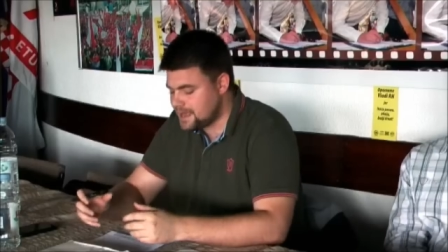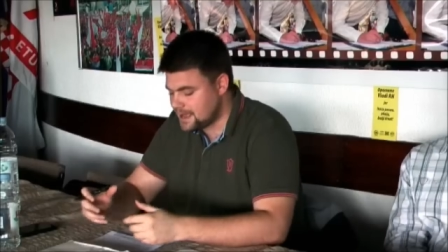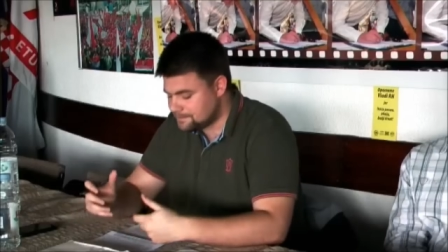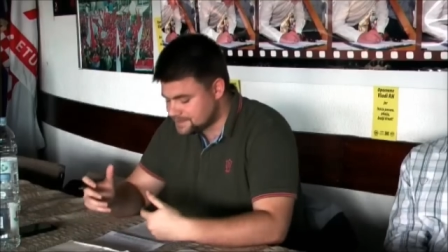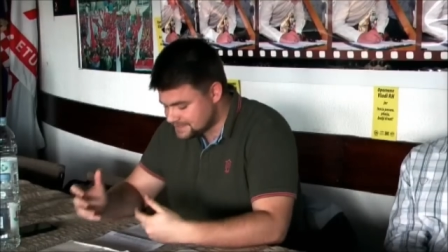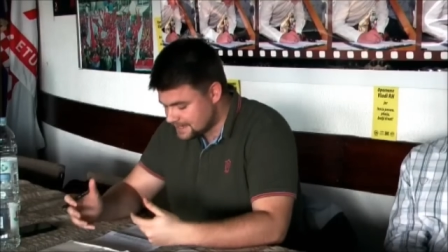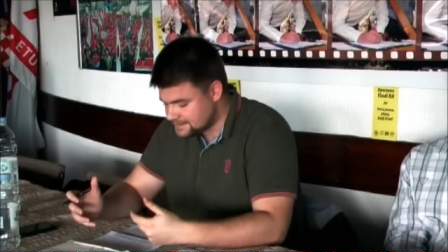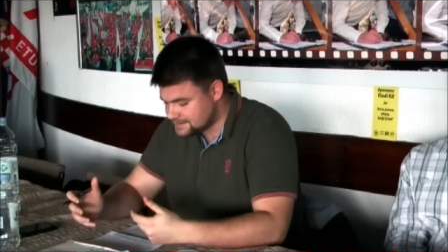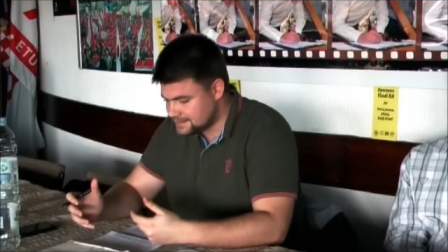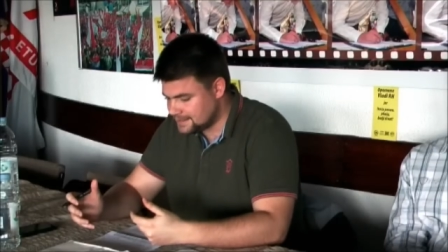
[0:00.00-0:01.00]

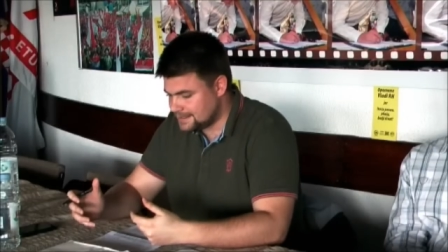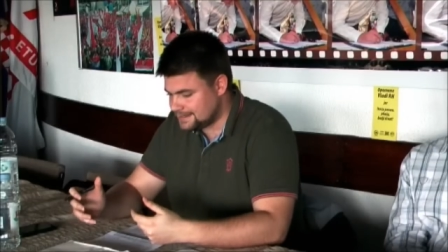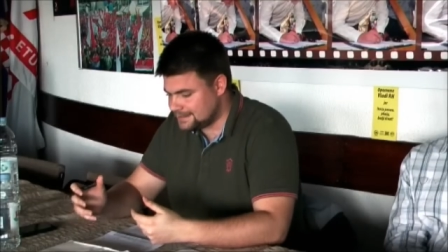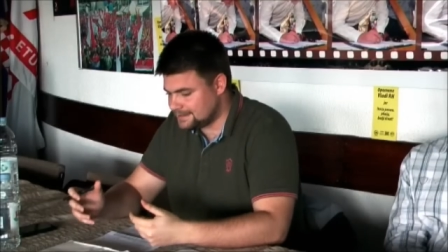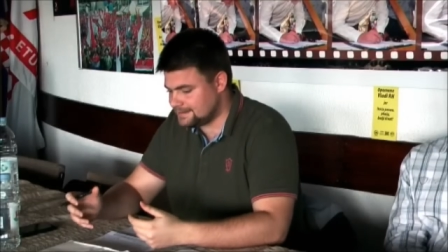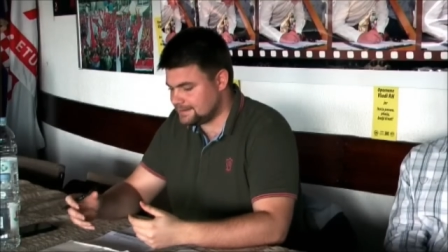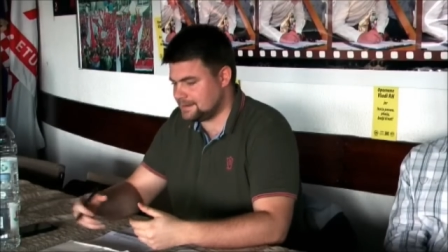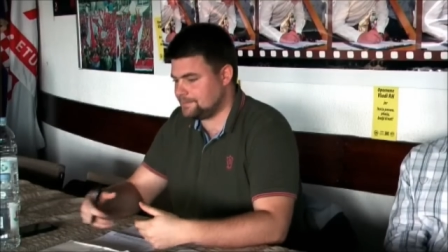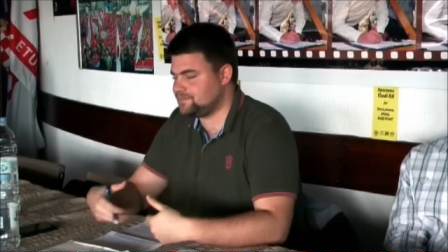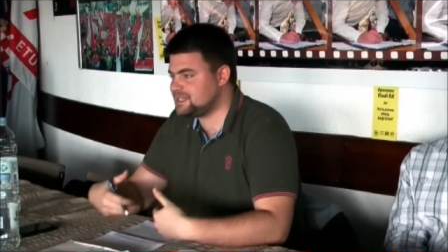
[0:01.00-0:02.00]
emphasized that
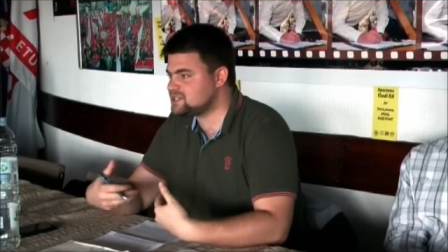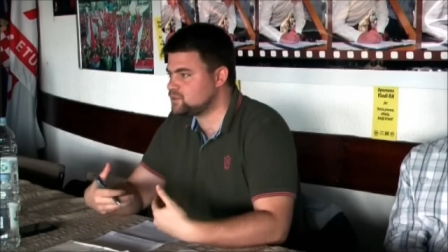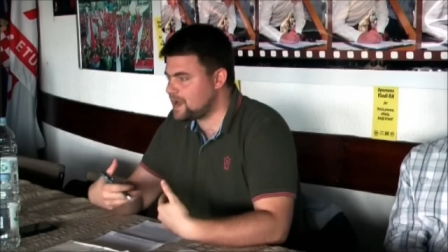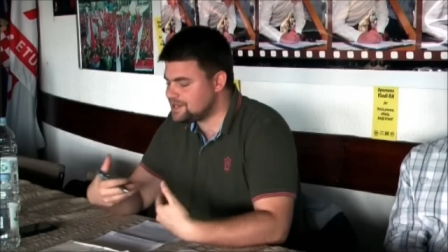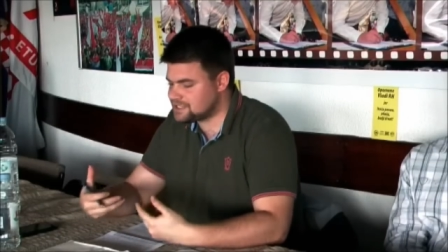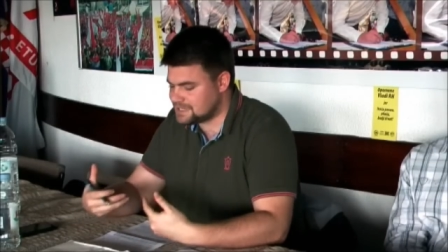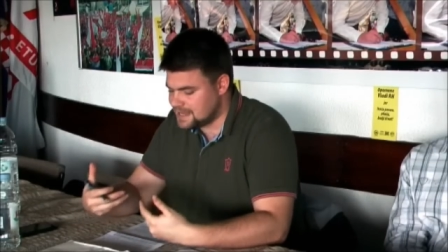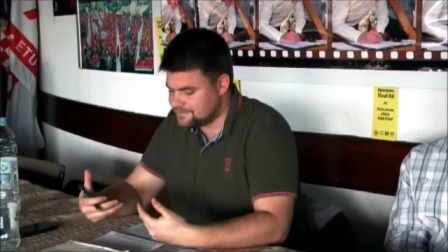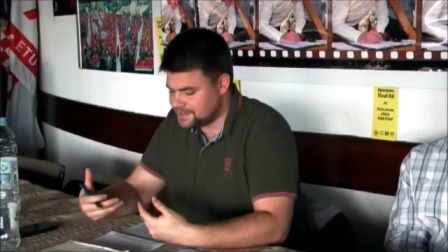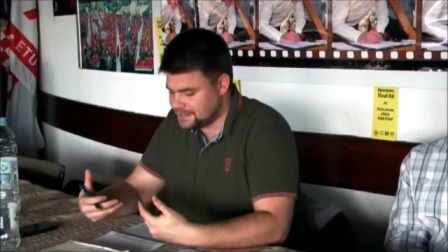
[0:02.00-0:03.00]
uh, this wage
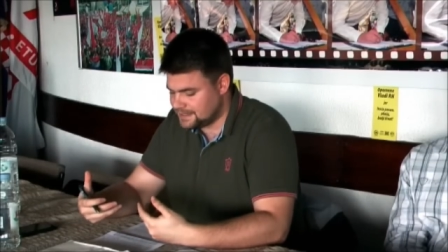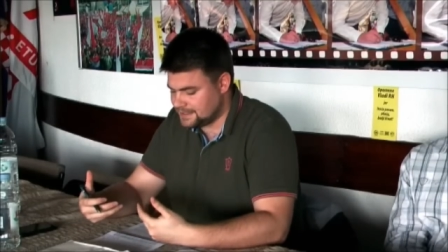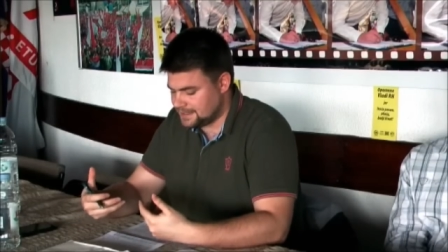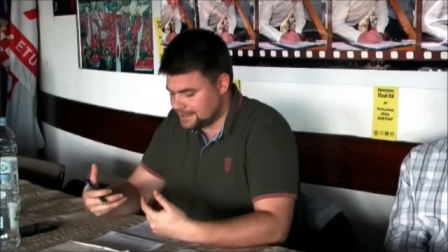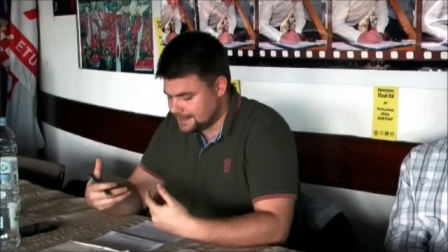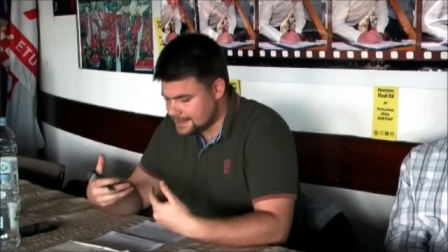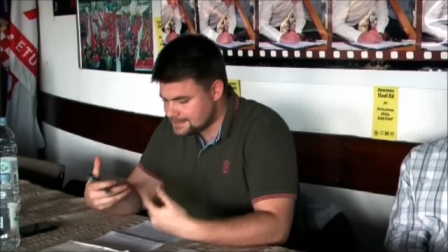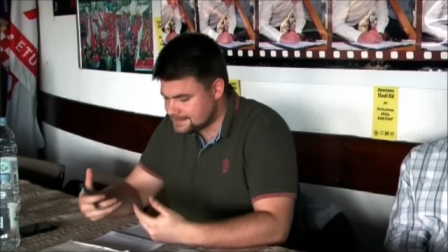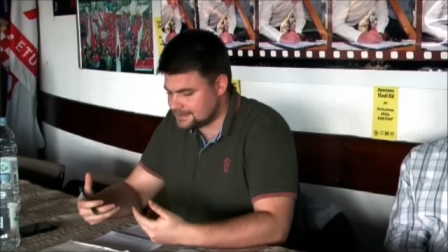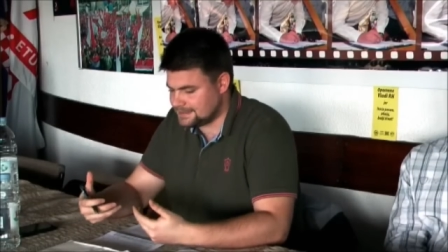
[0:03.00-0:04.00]
slavery
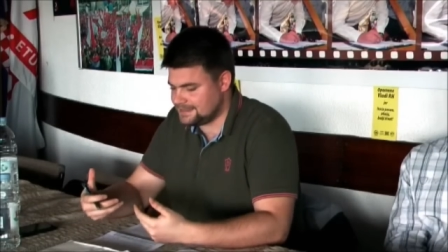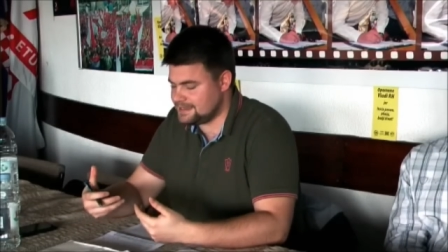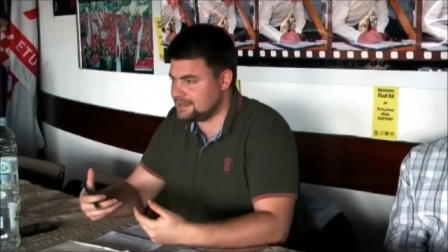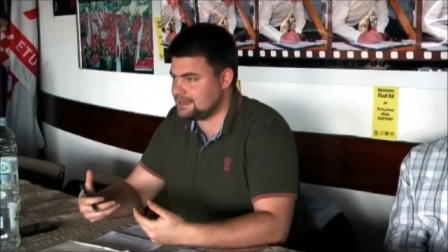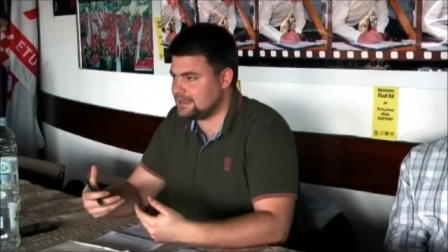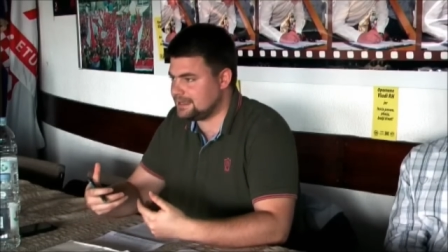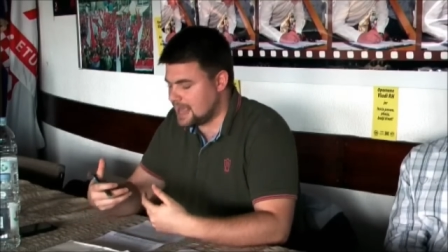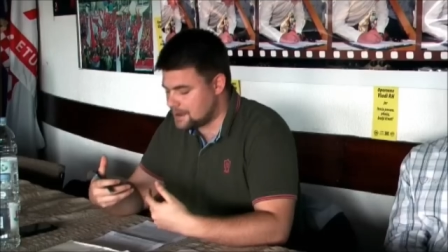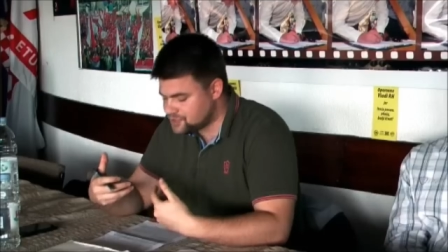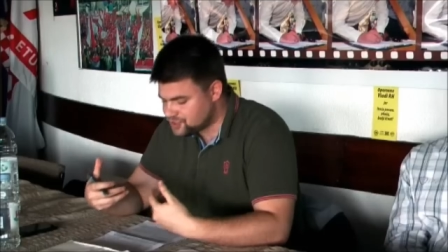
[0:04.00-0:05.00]
is the
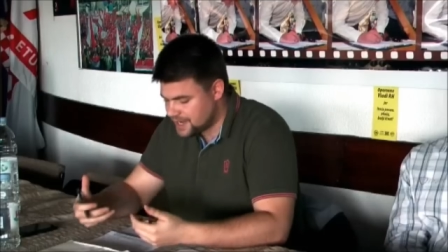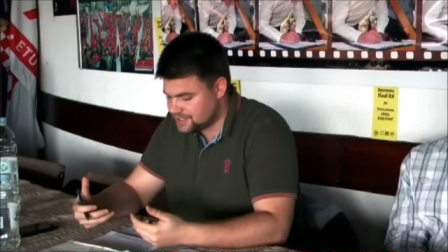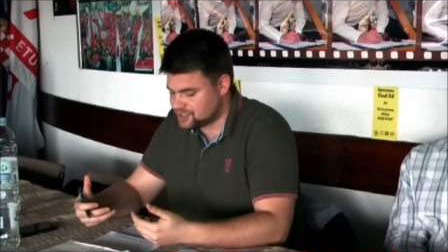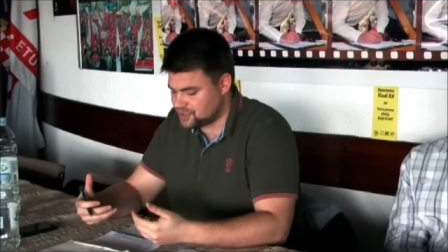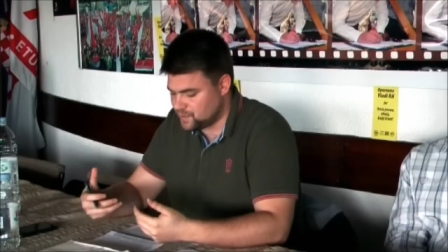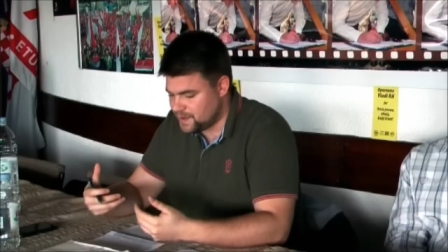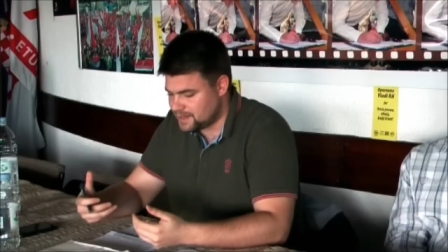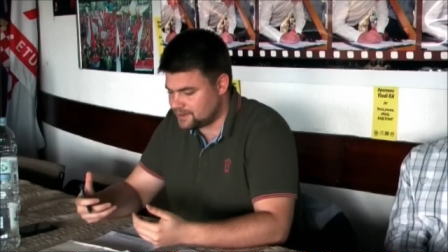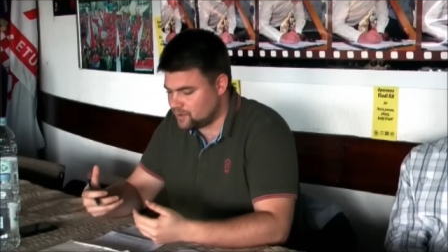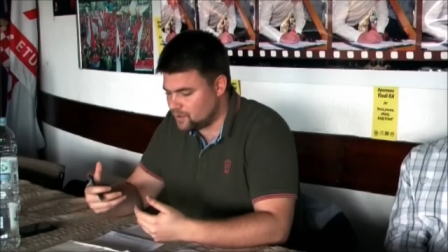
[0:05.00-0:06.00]
abstraction we,
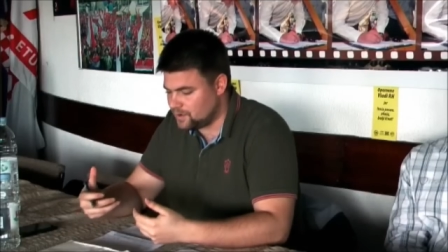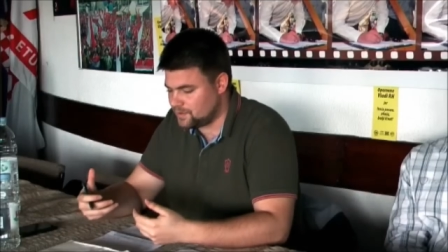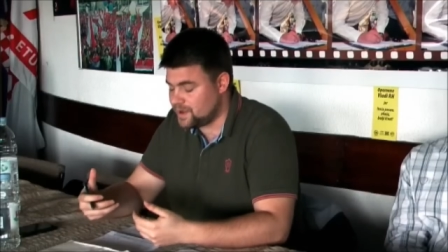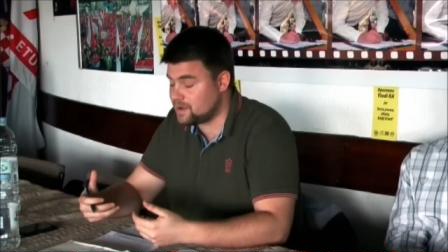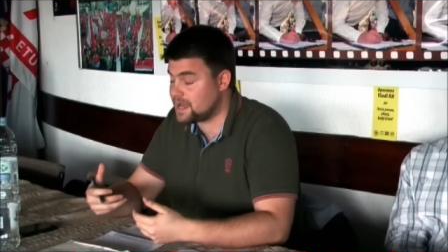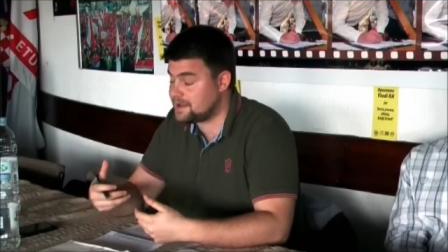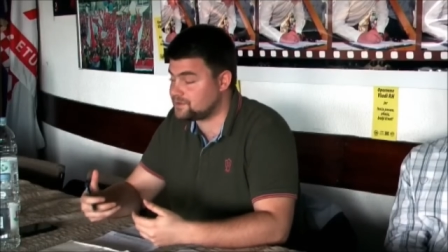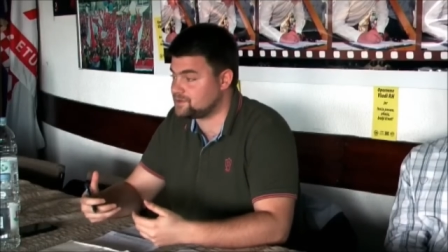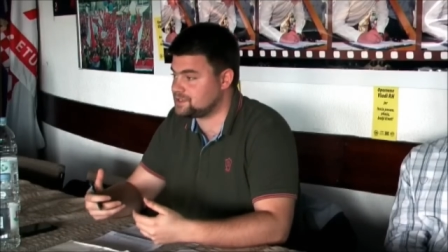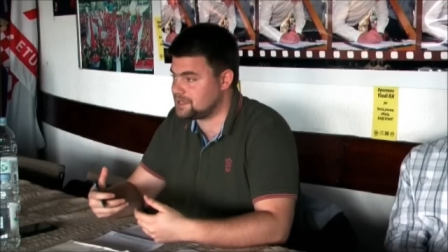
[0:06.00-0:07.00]
are all, we all have
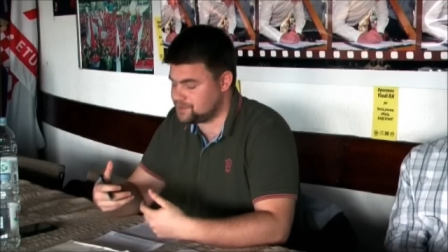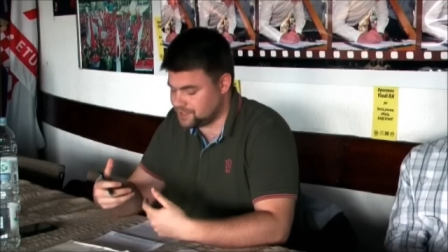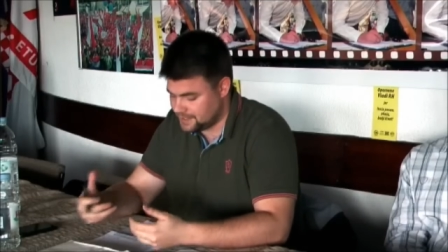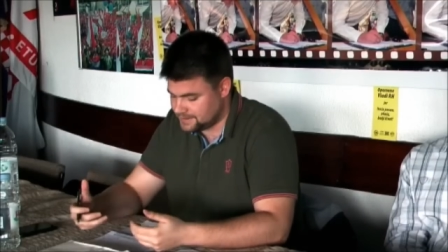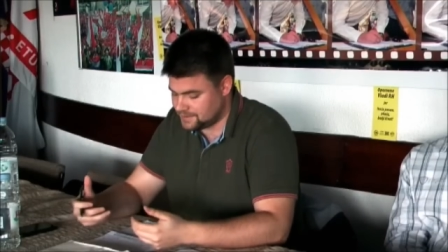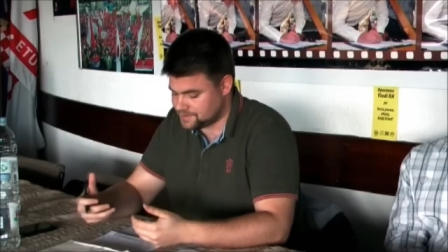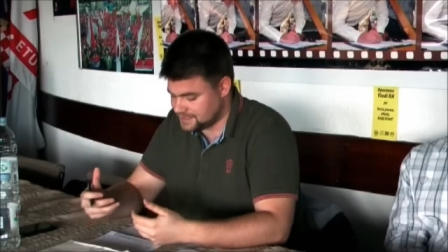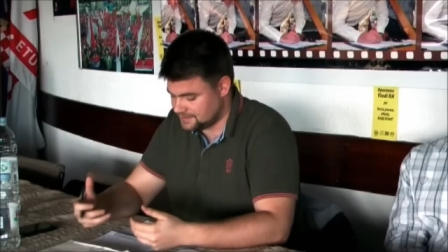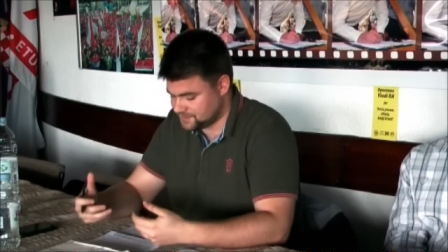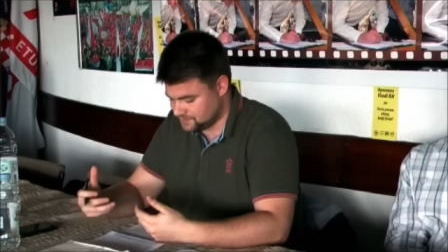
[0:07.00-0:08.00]
to subjugate
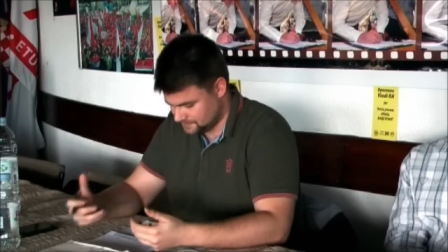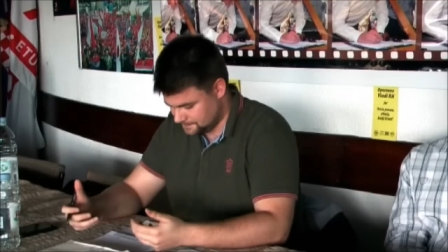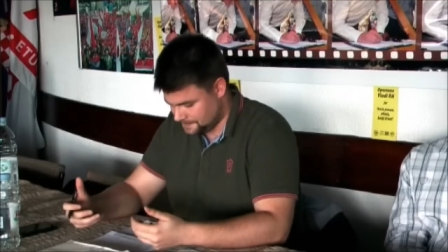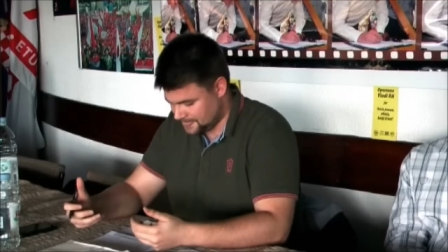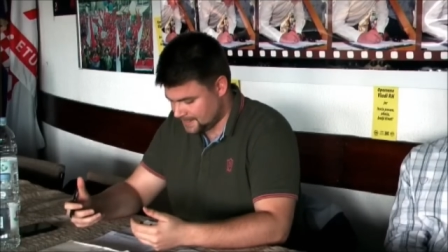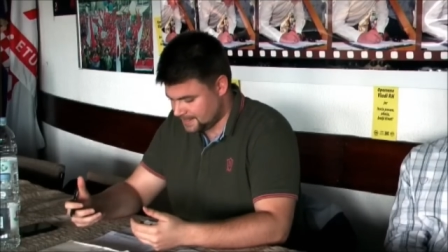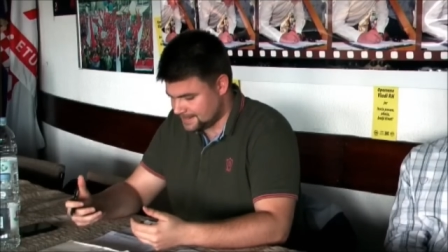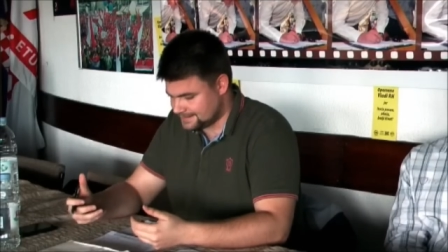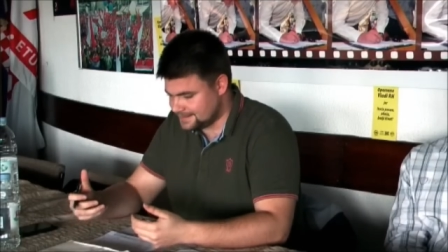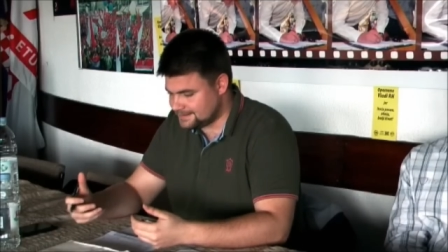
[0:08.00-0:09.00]
ourselves to.
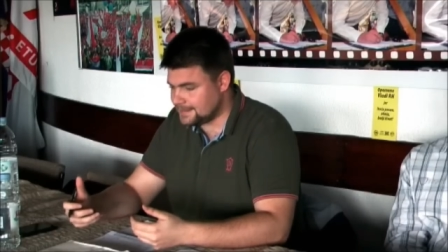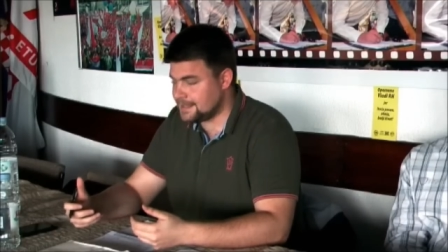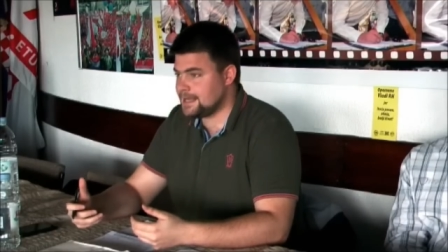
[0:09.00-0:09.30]
That